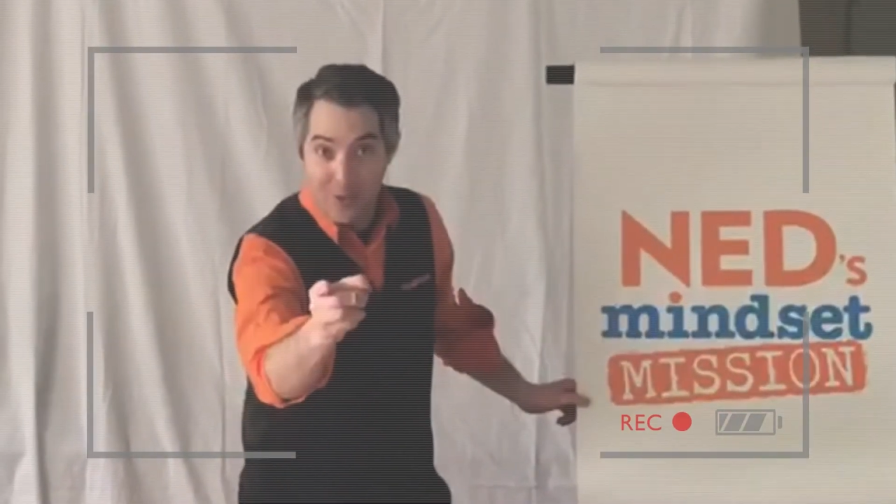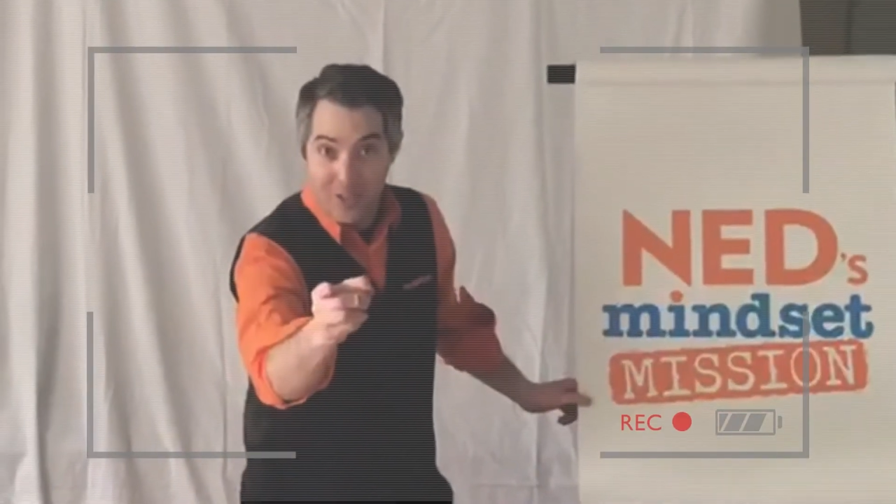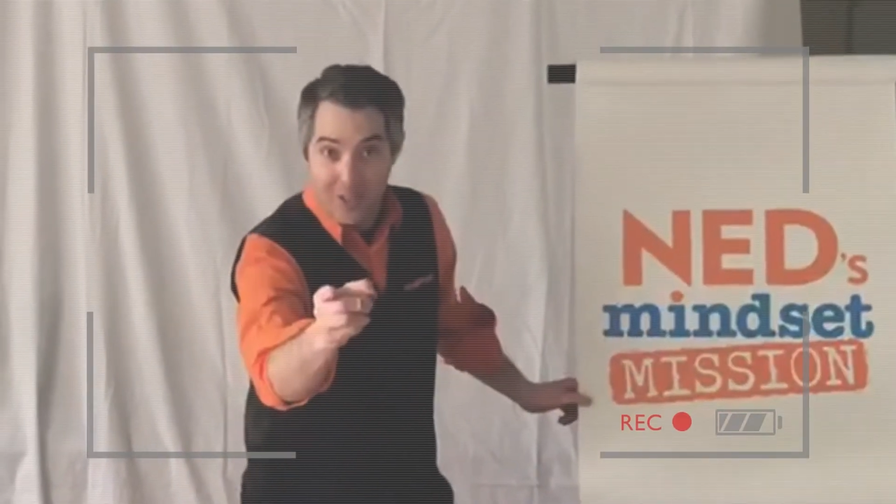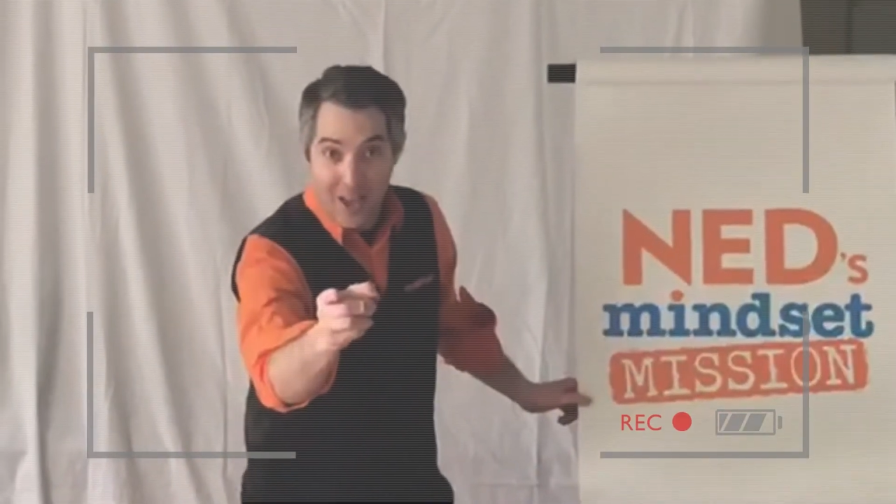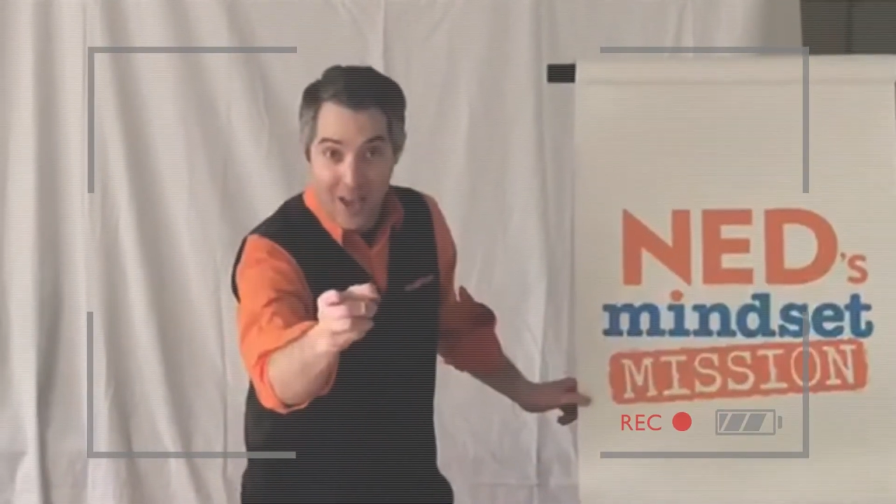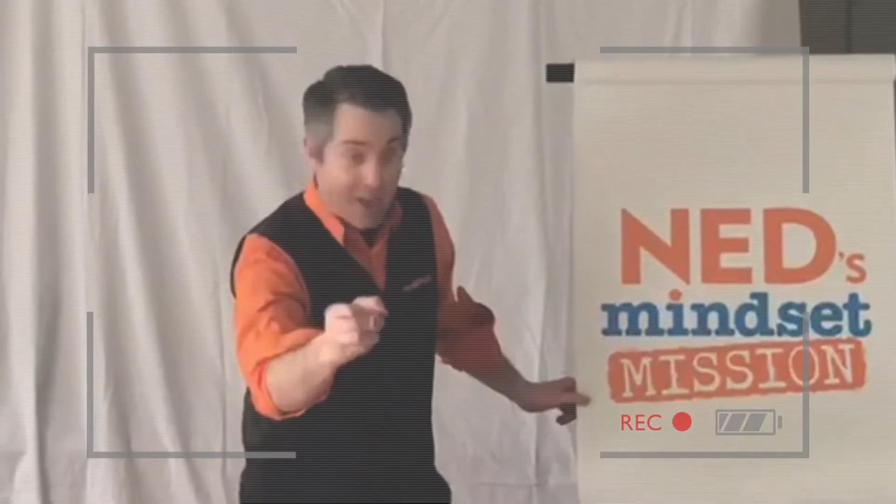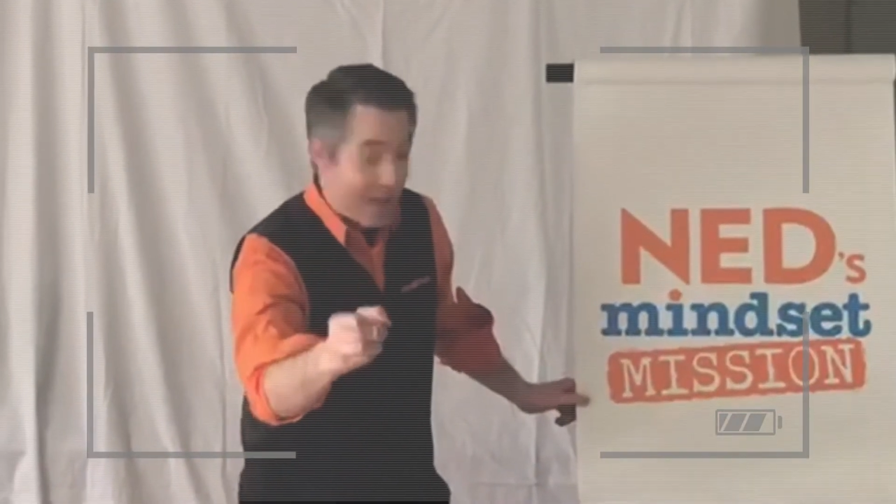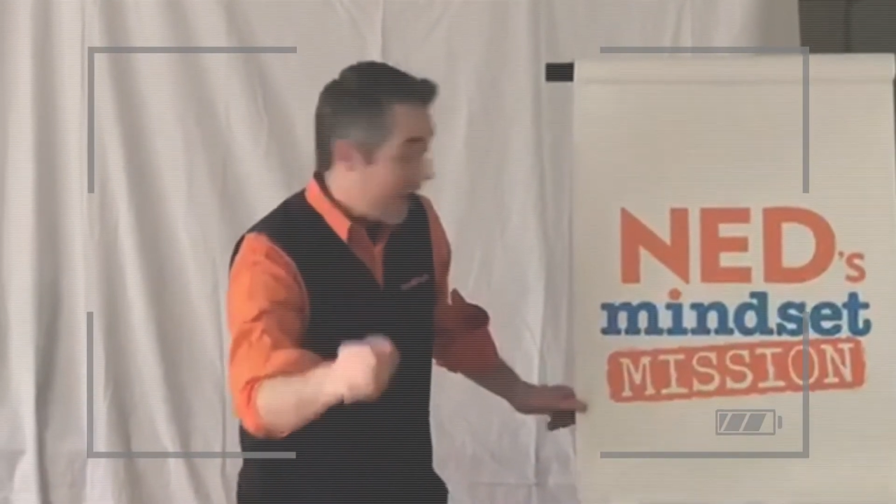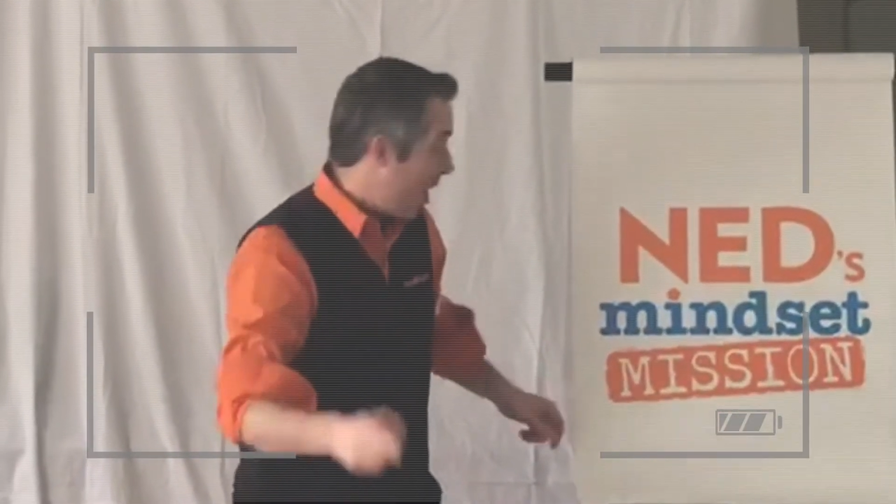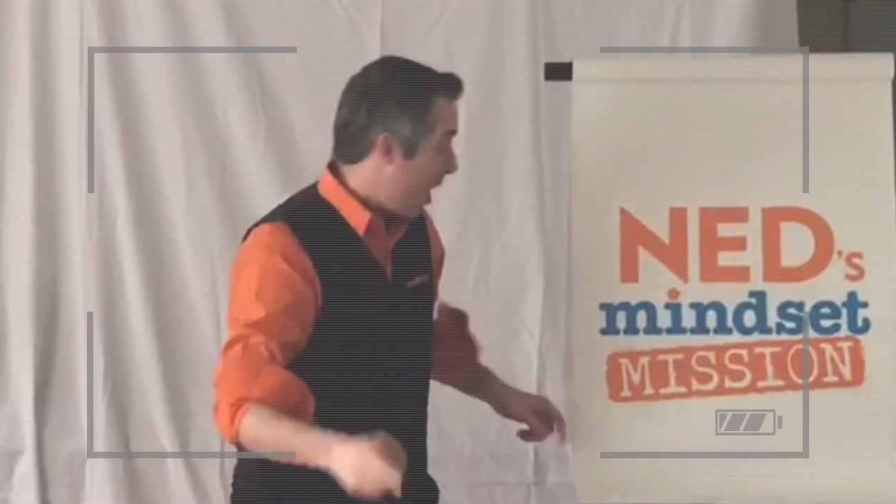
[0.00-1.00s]
and get
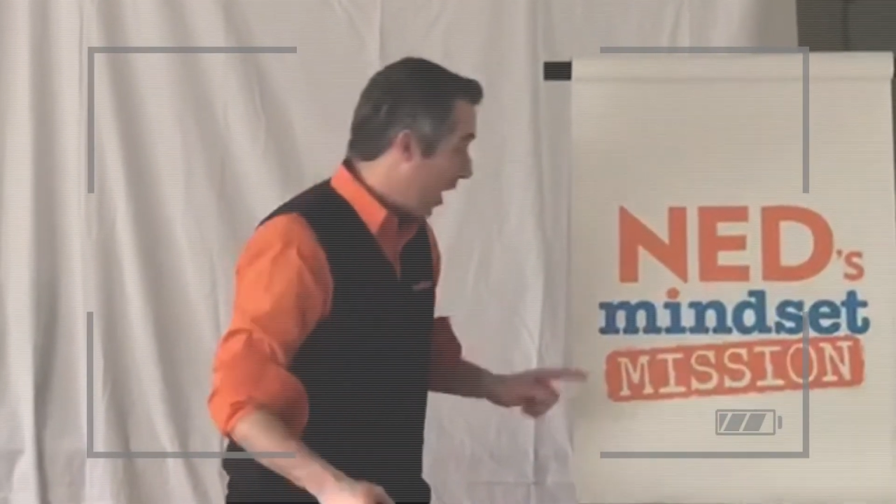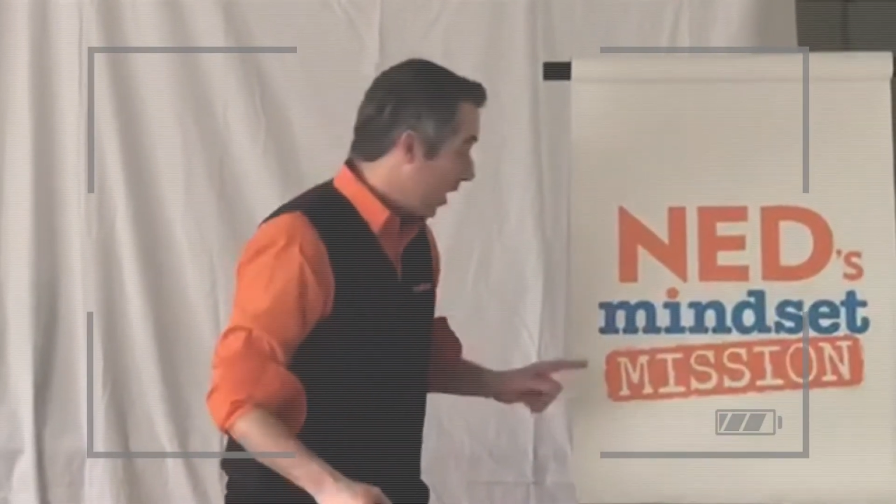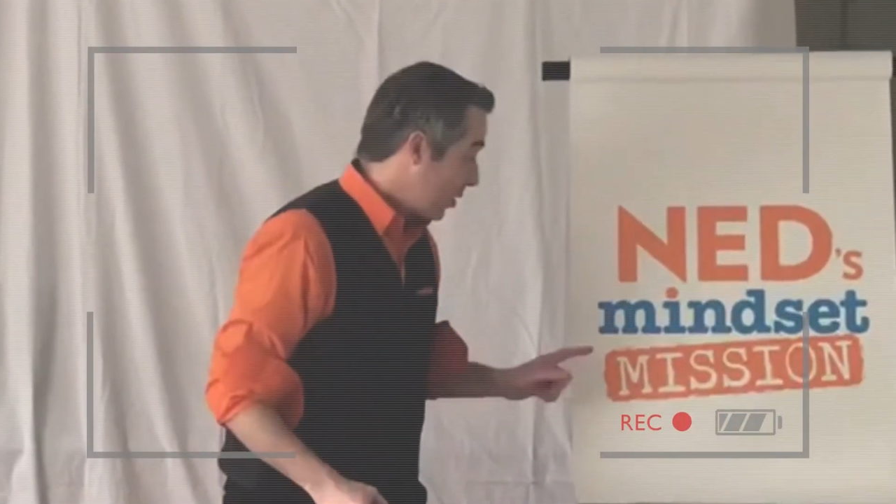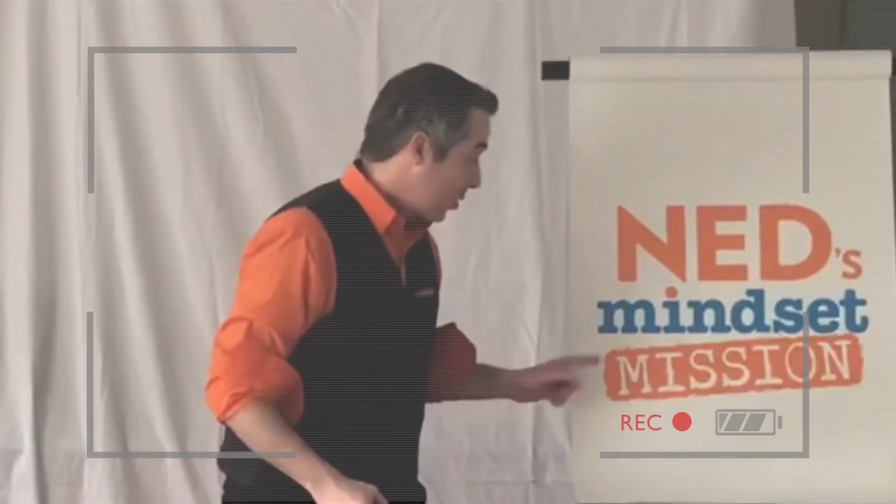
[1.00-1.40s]
energy into my